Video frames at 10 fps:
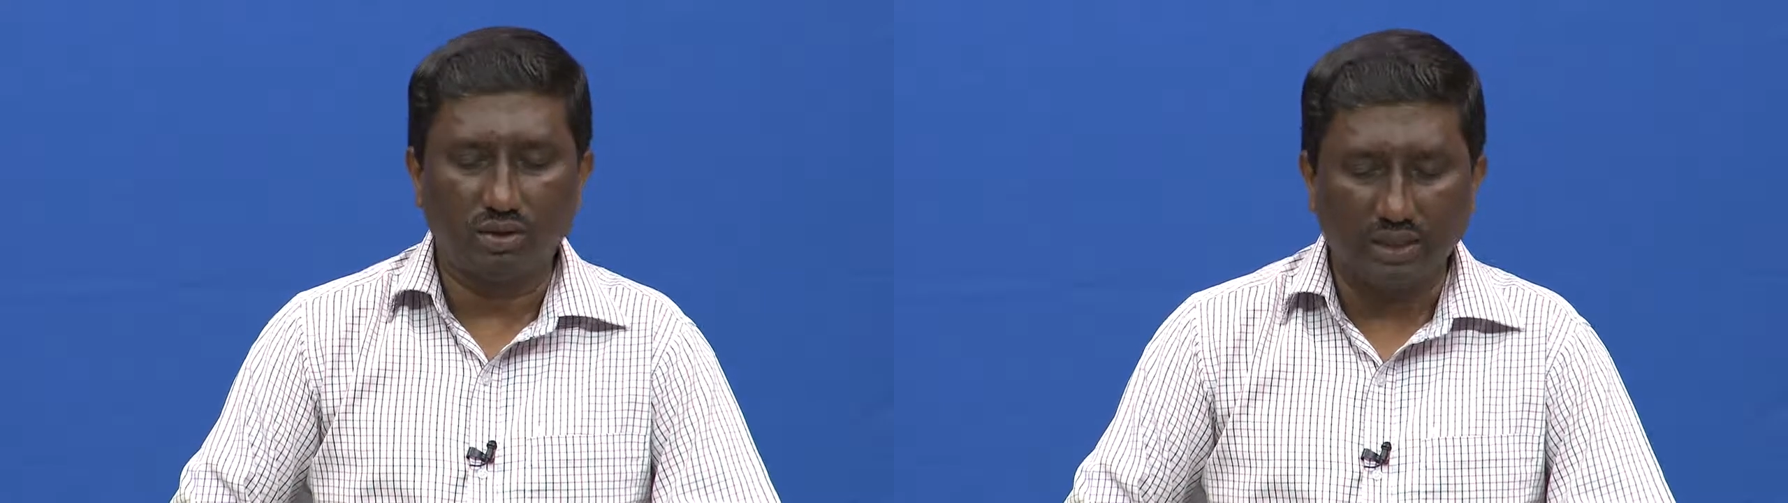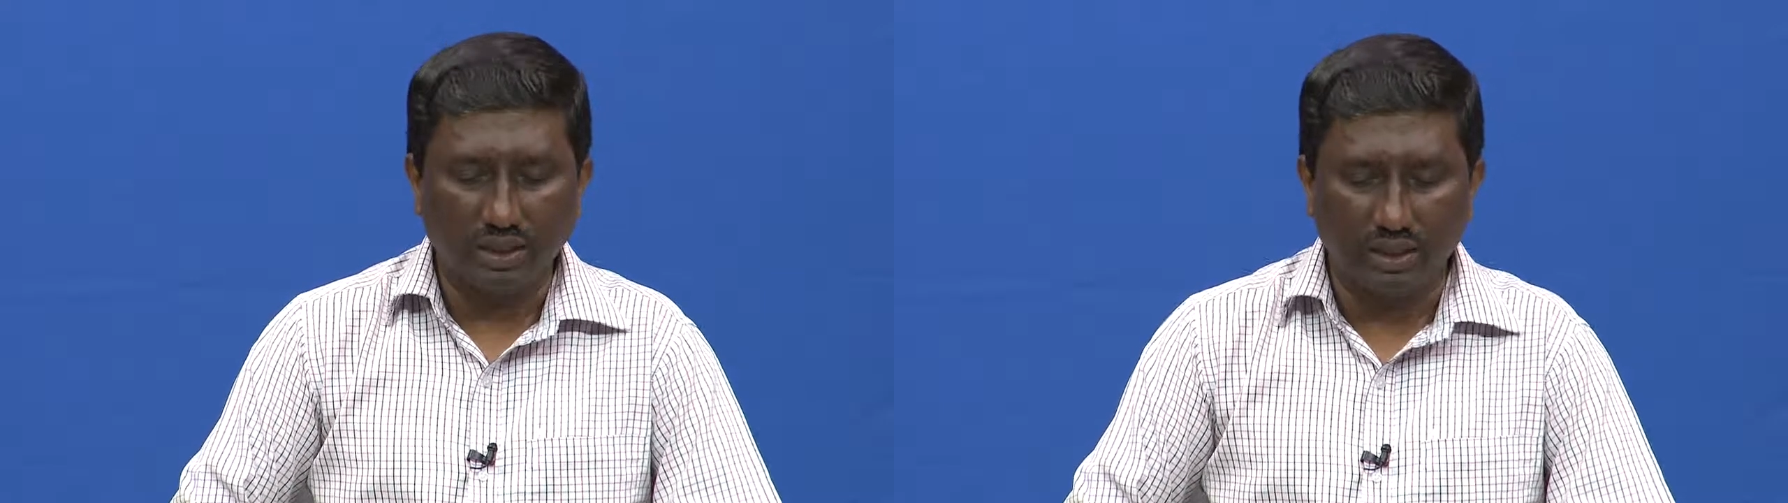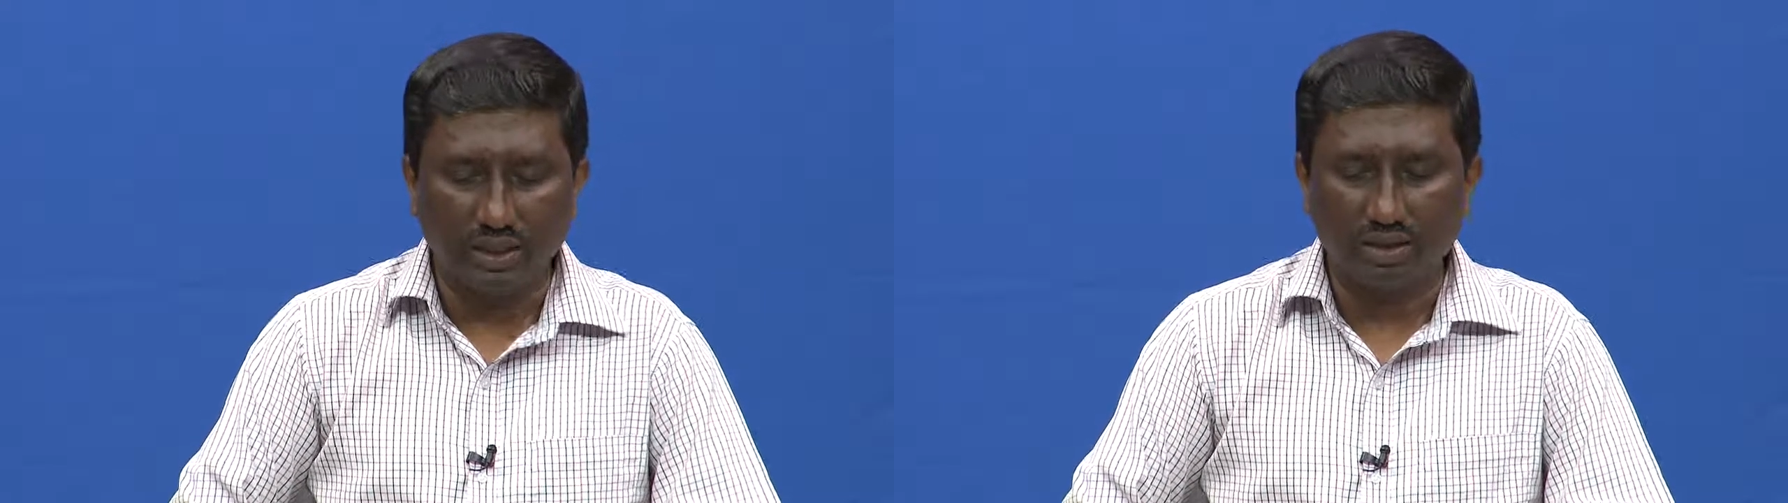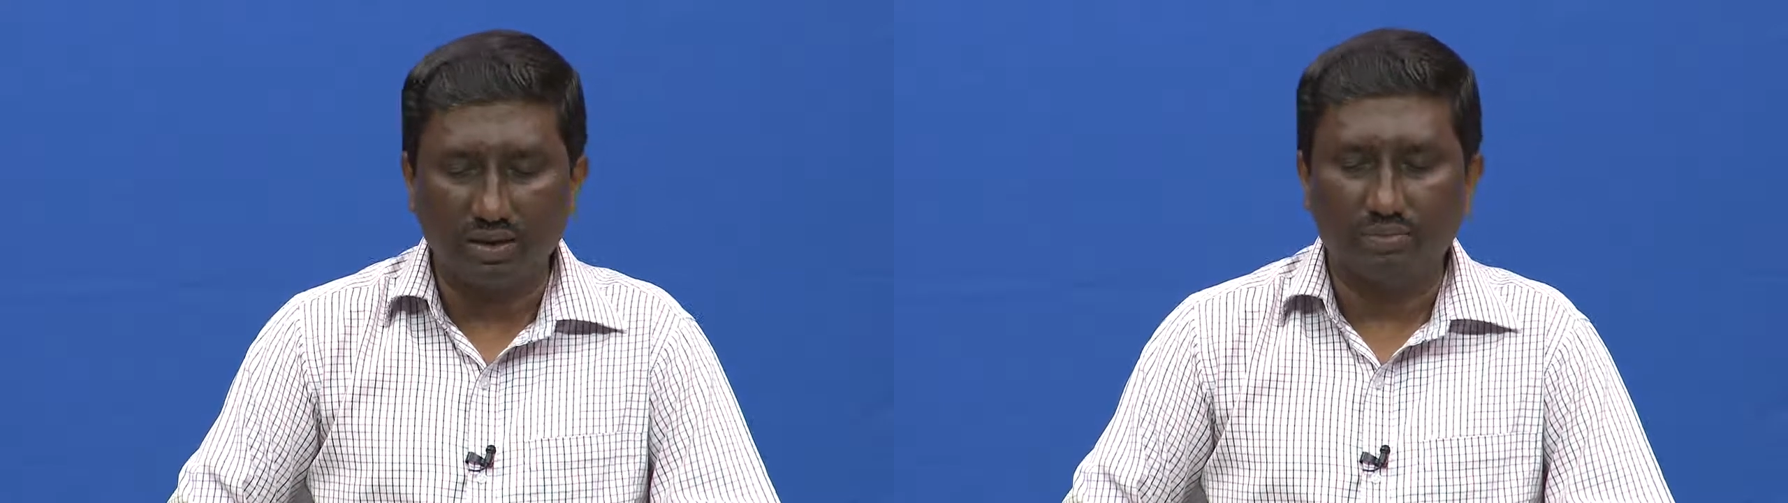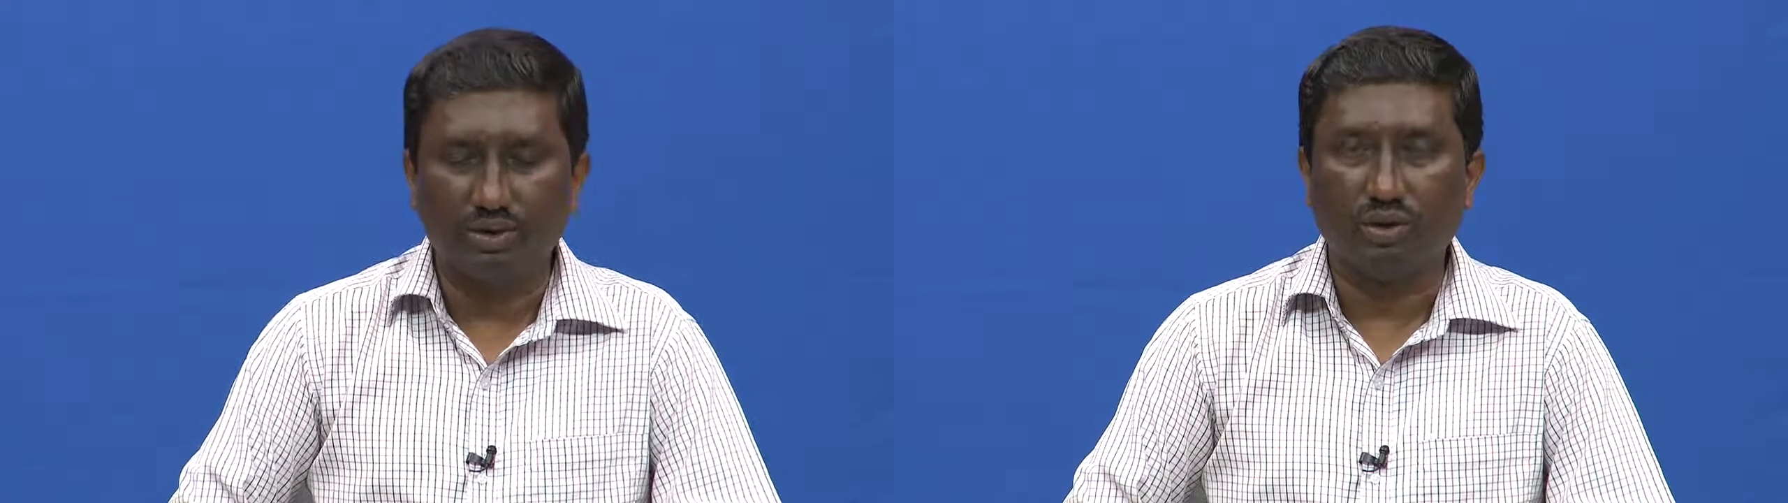
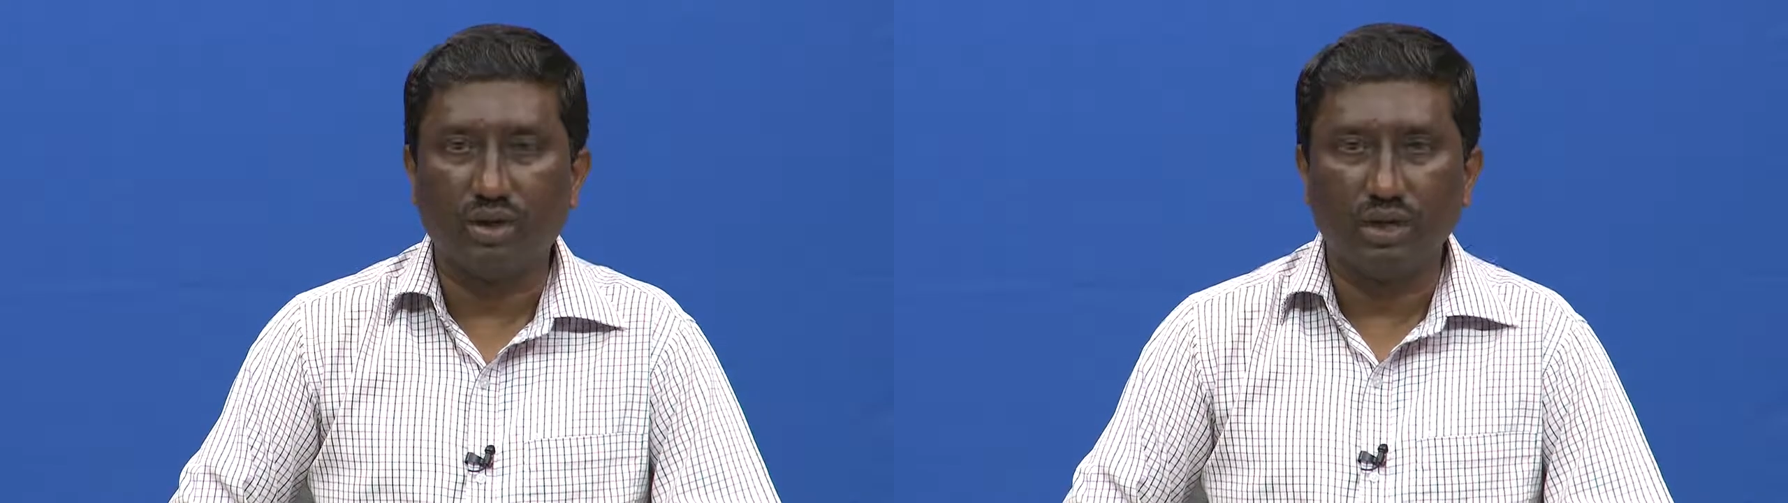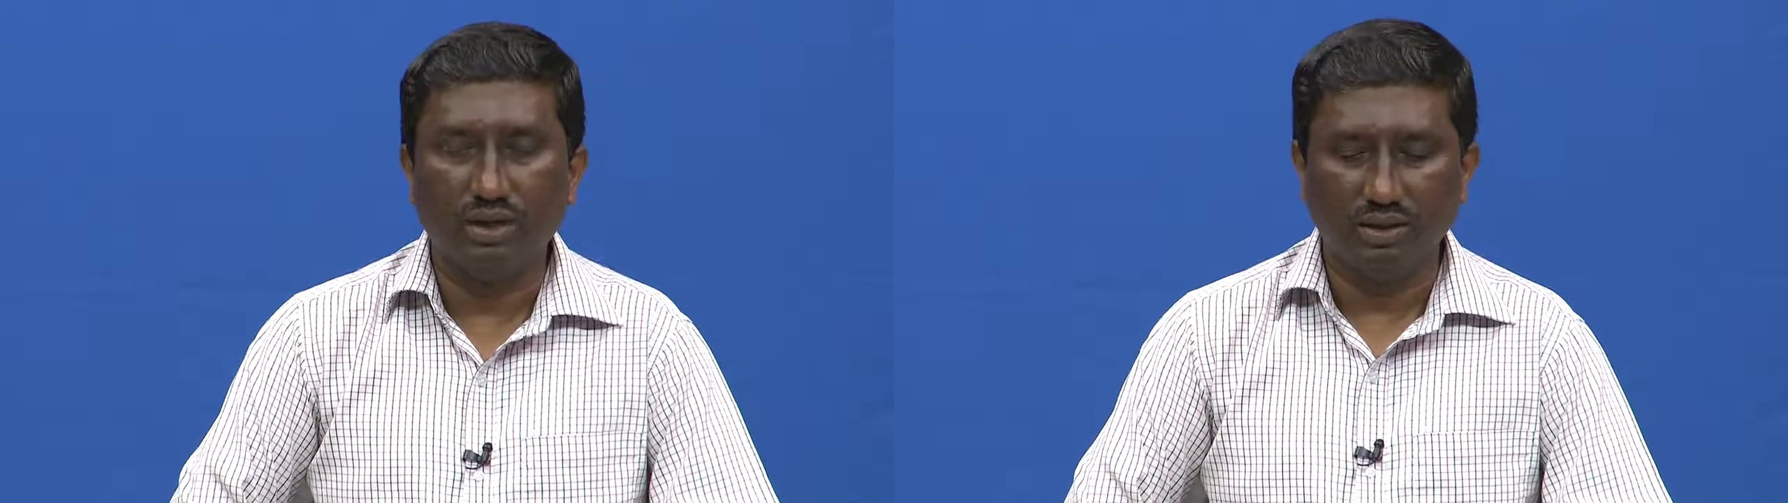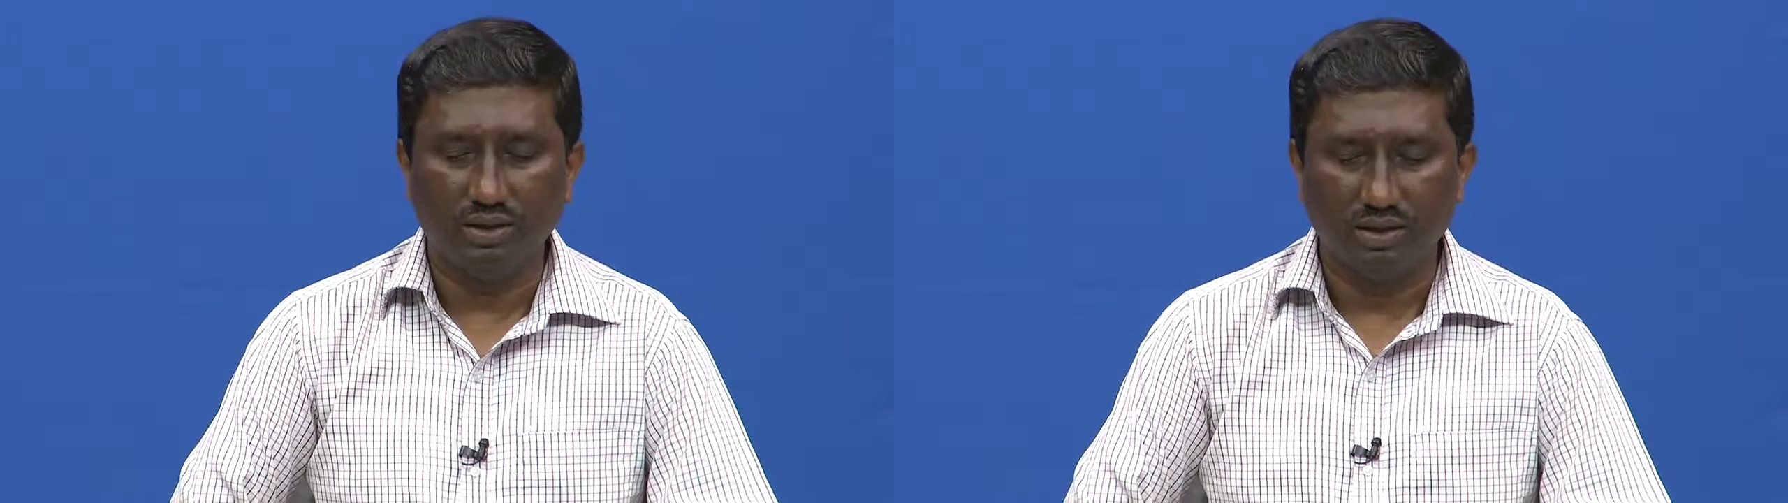entire power grid.